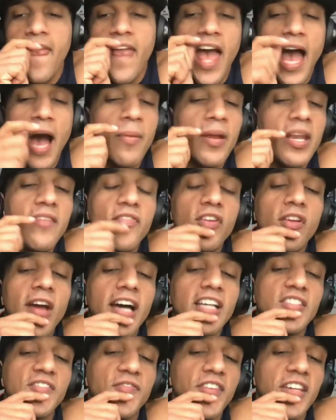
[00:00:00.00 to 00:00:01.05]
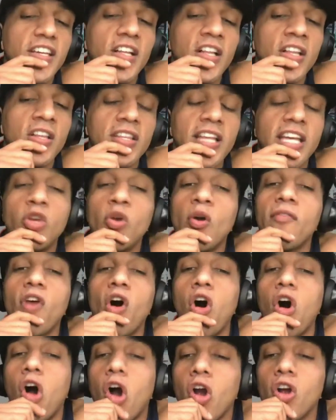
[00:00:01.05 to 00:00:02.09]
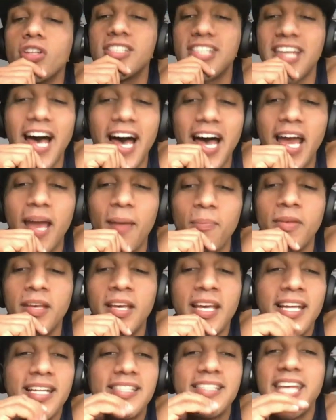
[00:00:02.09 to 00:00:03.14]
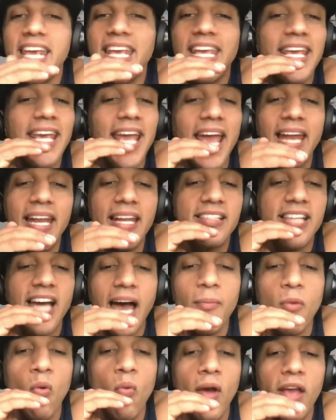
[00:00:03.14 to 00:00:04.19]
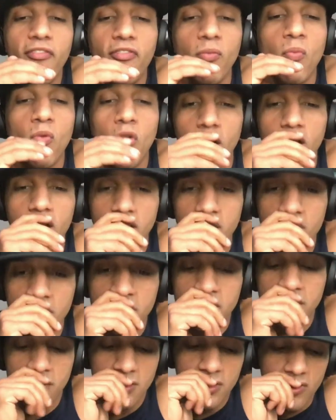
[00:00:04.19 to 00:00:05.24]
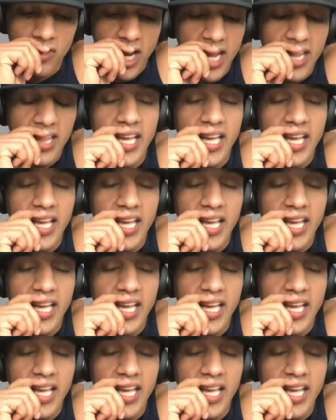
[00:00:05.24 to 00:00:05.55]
How many of you guys feel like you have a hard time taking any time away from work, right?